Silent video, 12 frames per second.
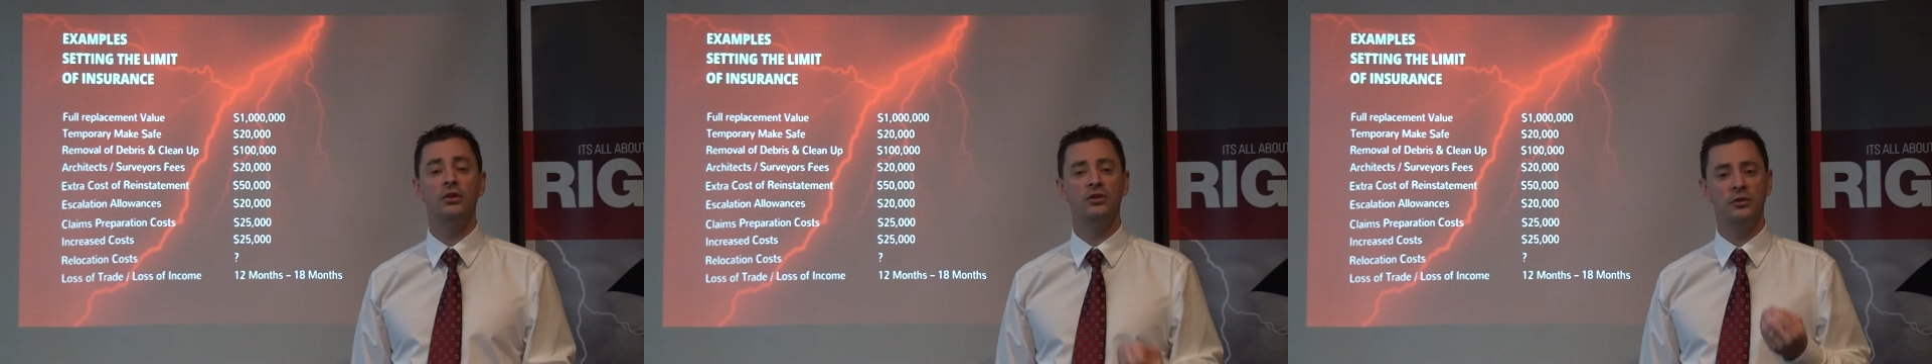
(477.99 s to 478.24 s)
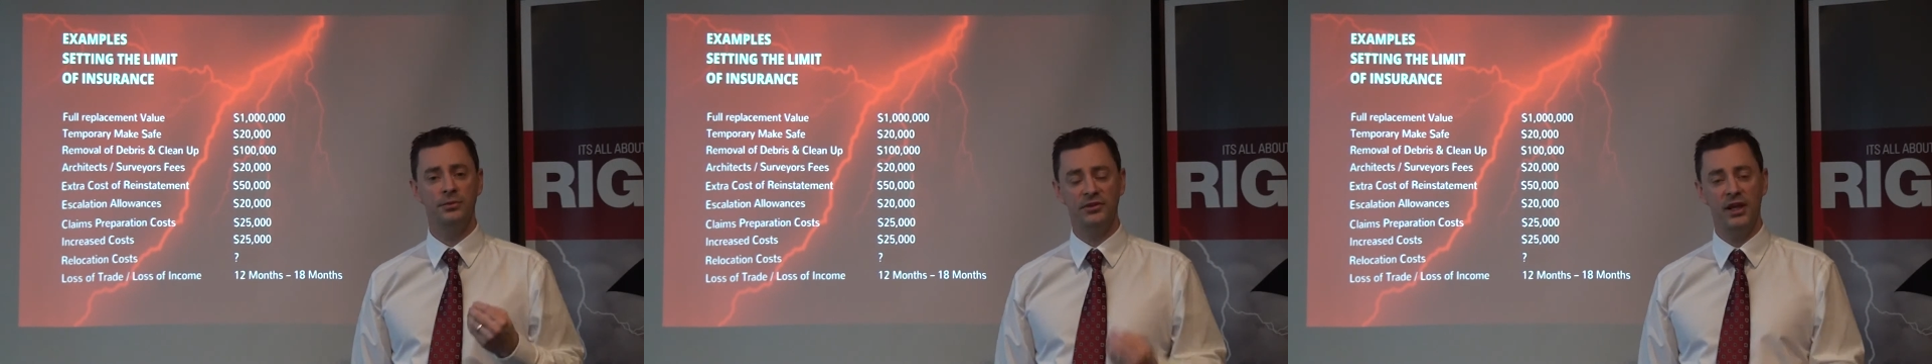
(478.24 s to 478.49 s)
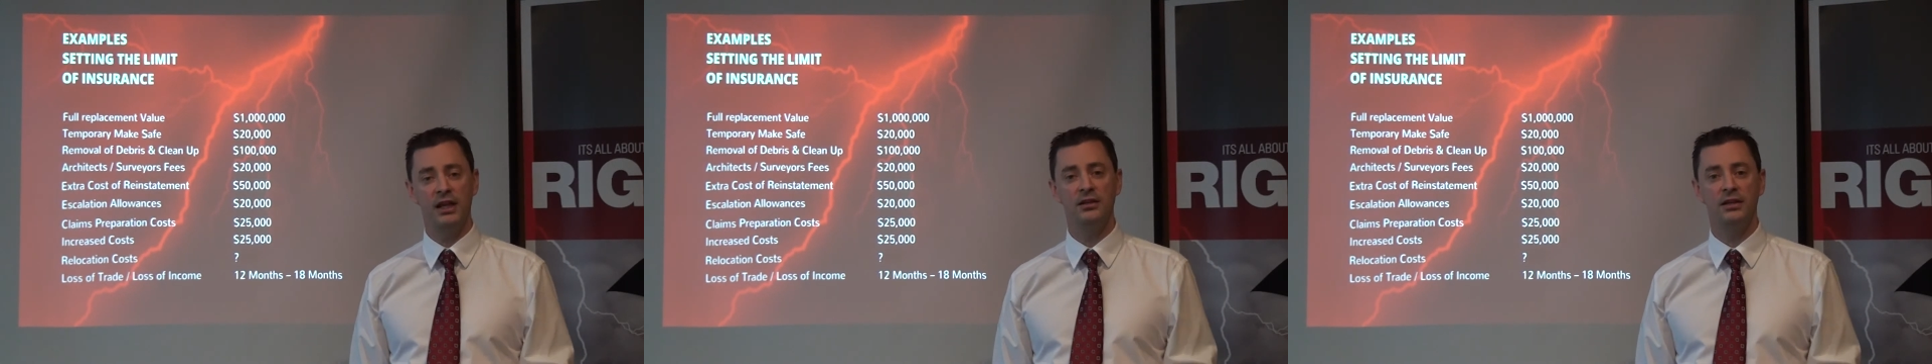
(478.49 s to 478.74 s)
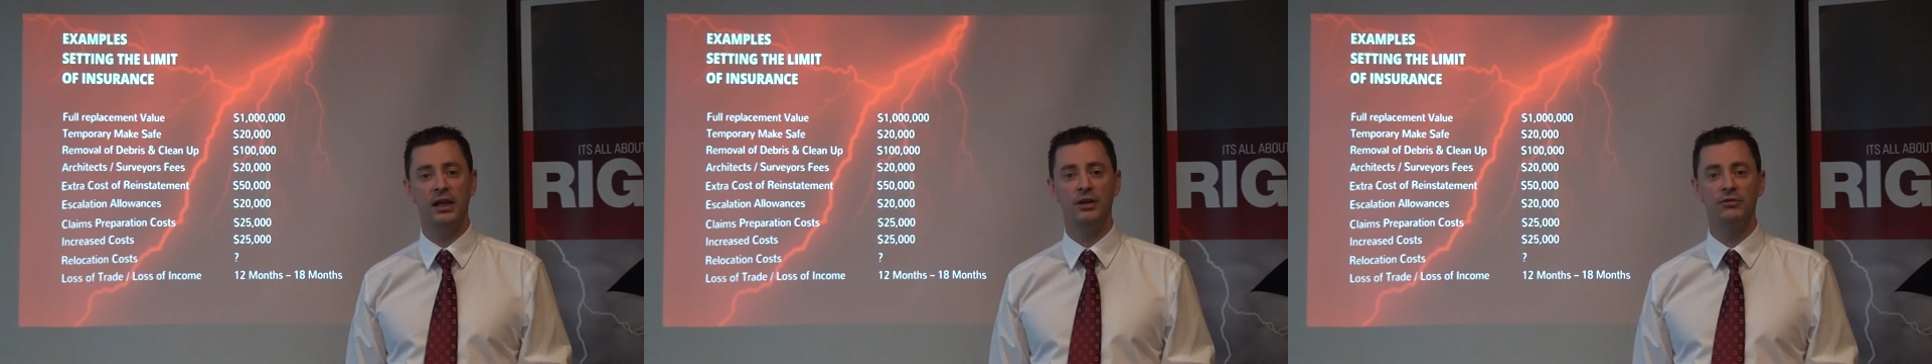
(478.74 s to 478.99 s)
you're
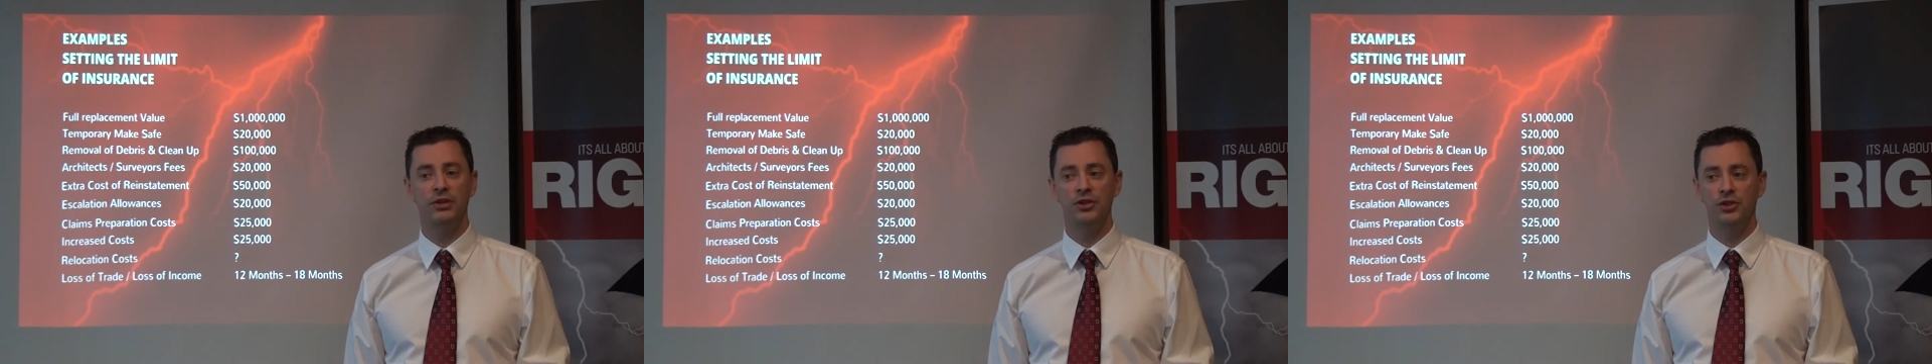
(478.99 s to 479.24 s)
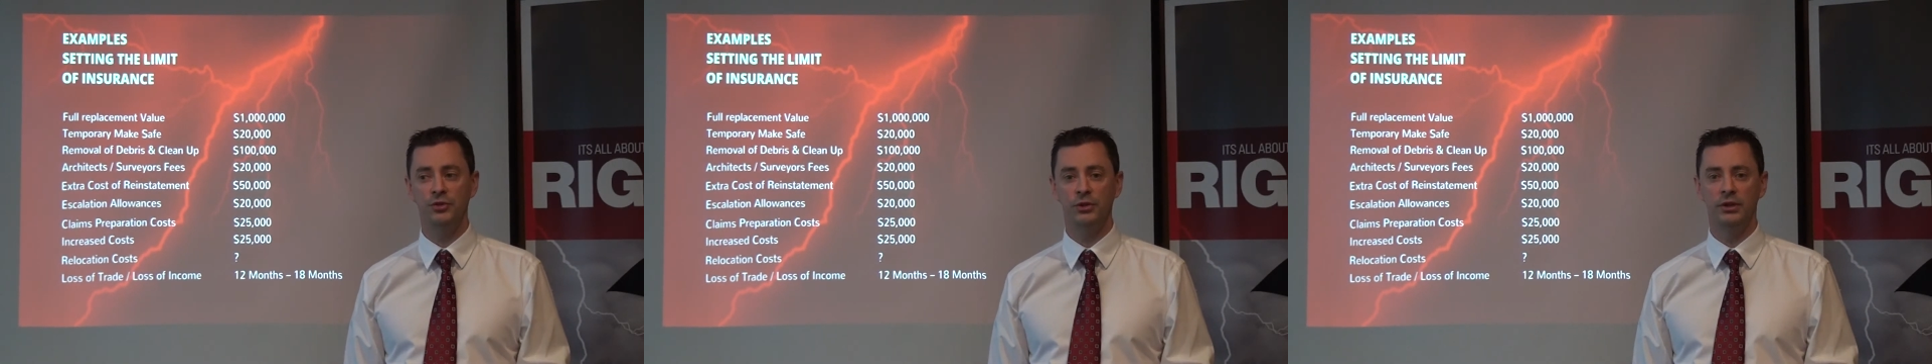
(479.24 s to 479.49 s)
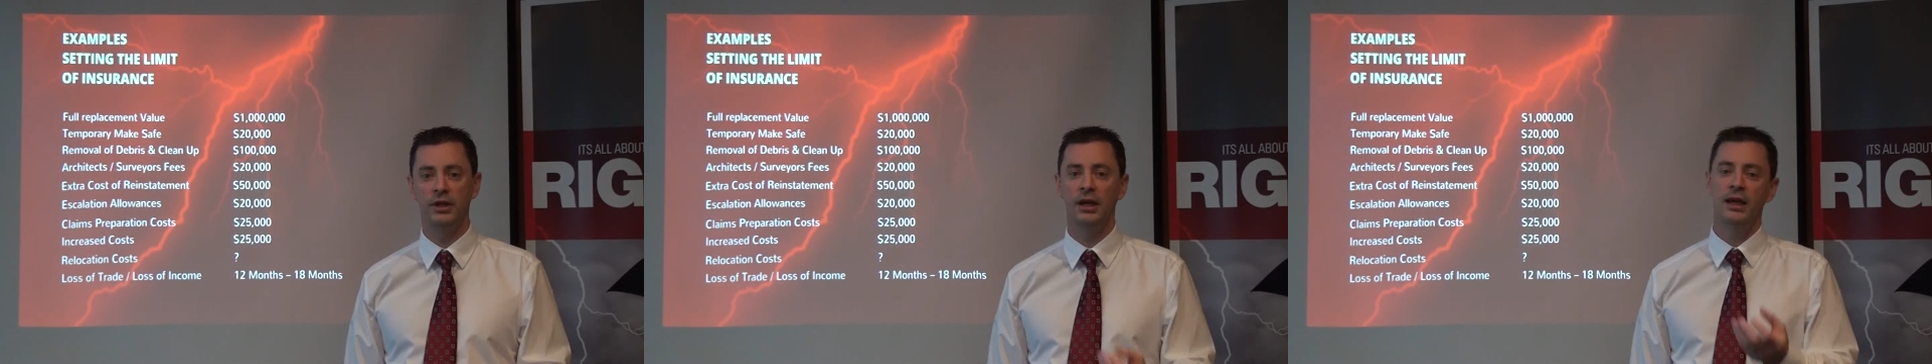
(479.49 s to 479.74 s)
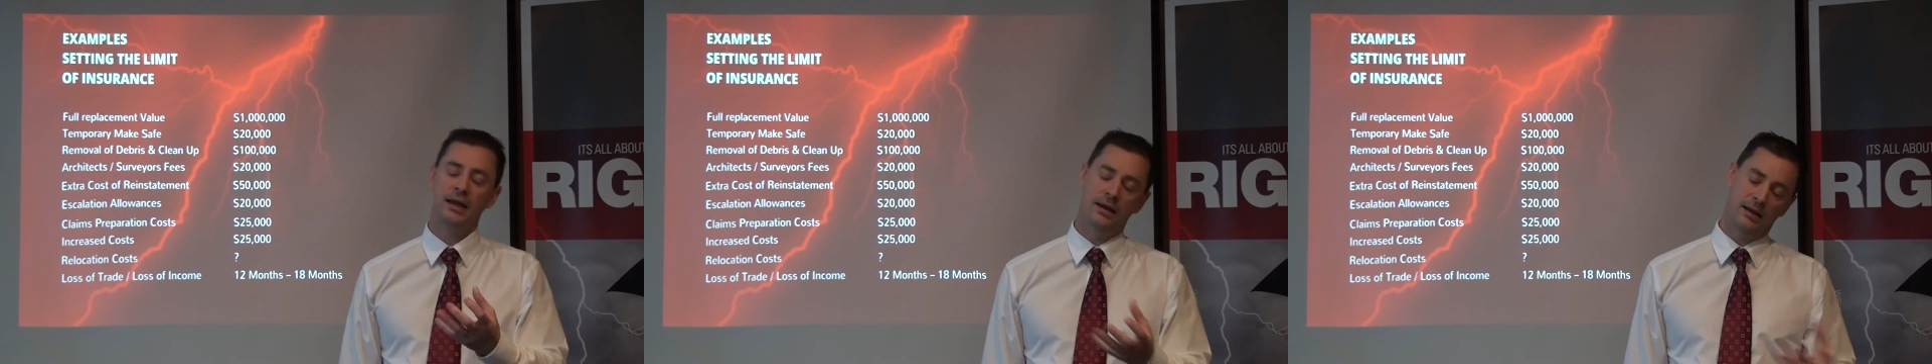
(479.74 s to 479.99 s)
substantially underinsured.
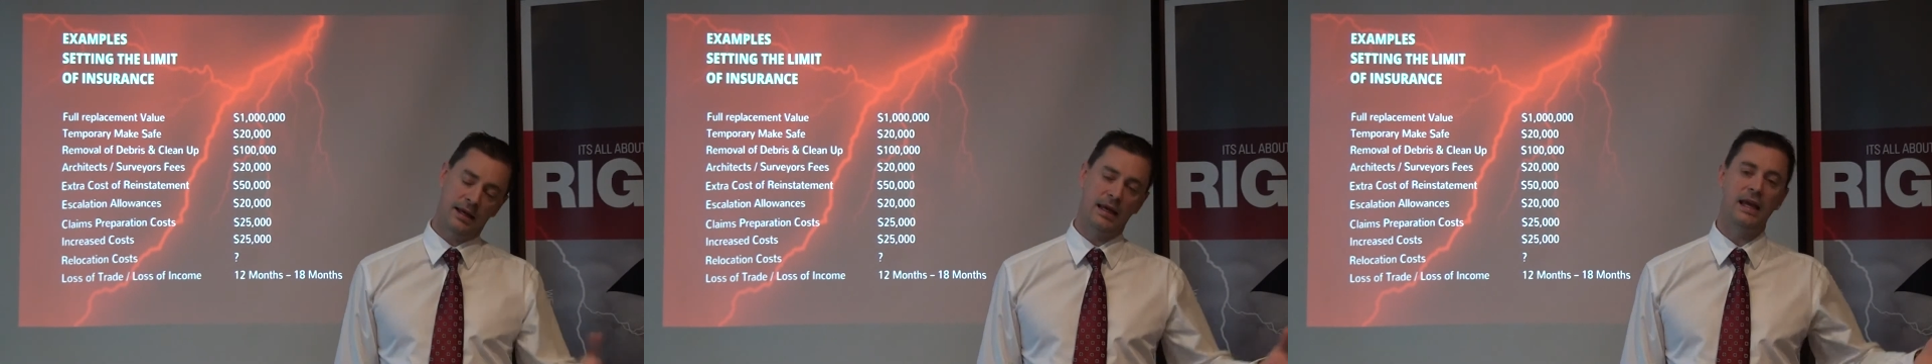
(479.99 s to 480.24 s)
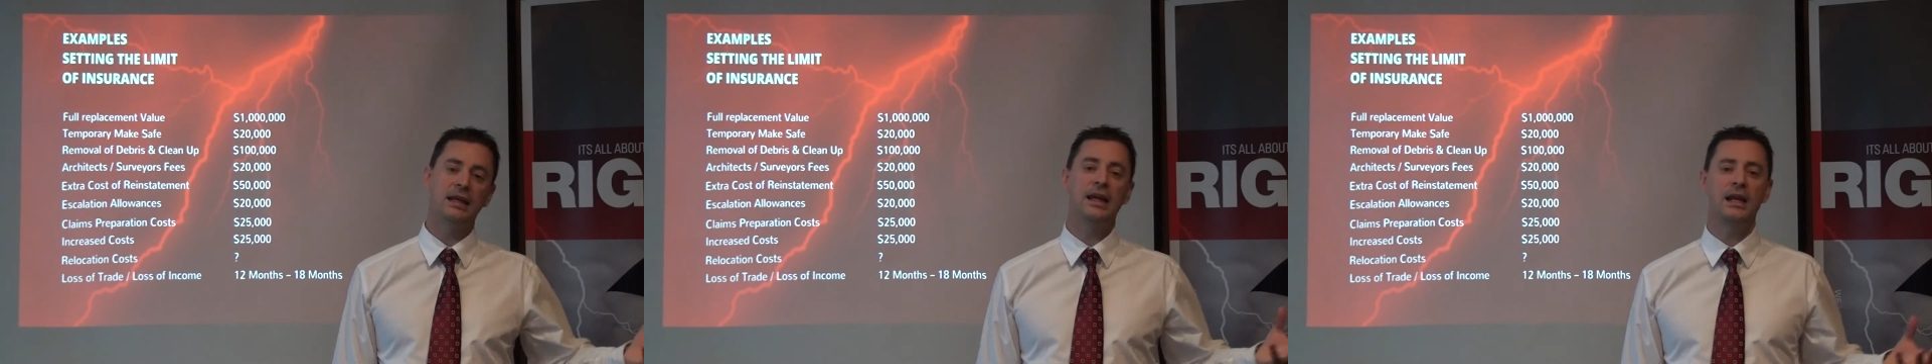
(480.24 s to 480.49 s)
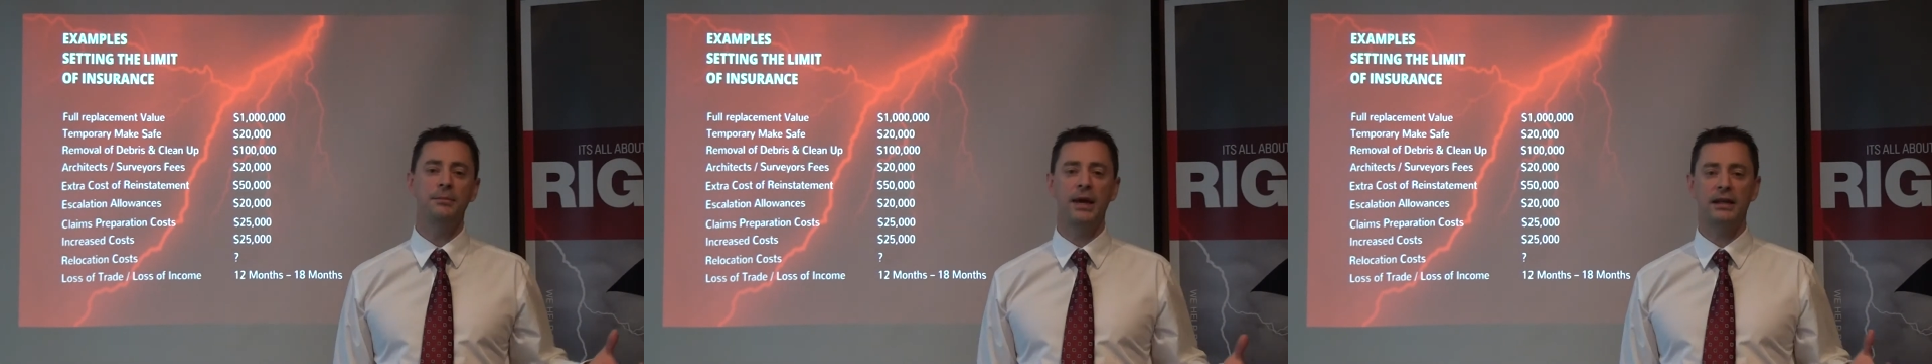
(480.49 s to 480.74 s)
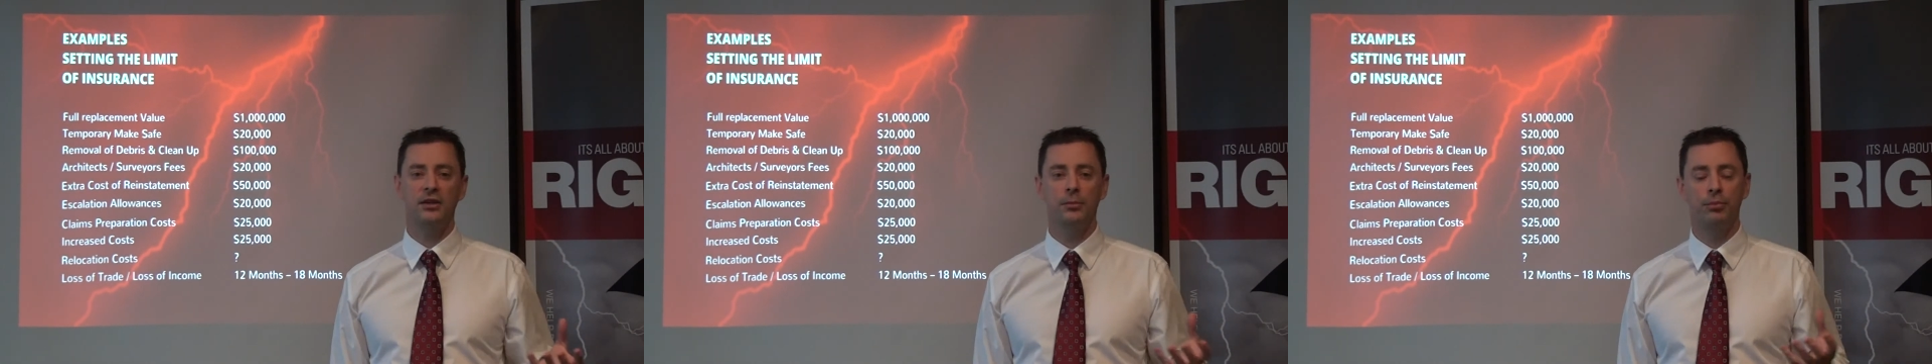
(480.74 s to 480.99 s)
Again, getting
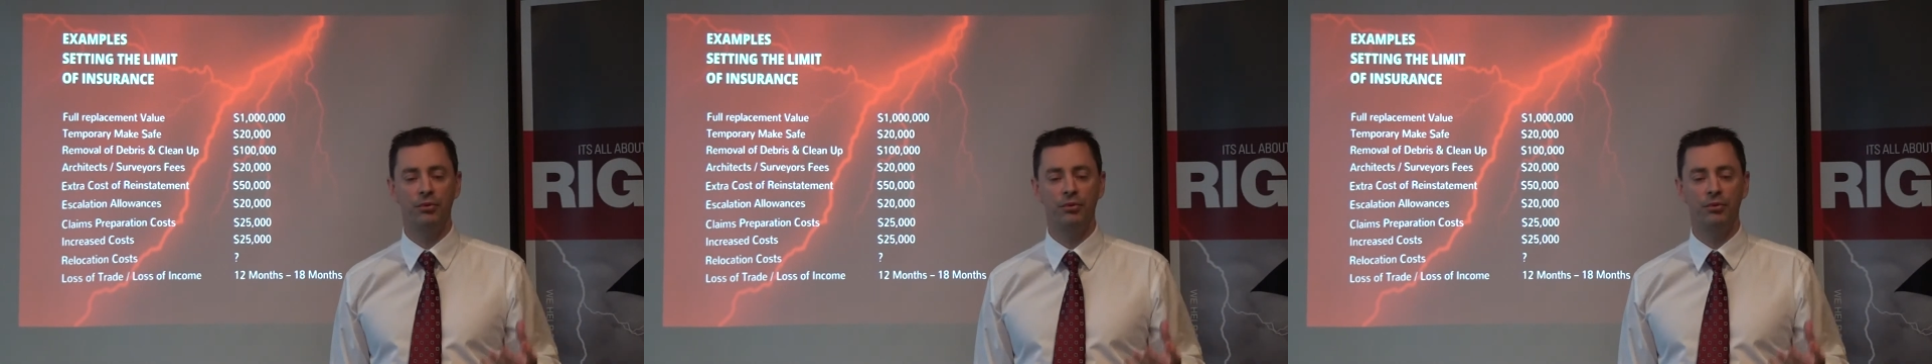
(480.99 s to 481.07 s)
back to the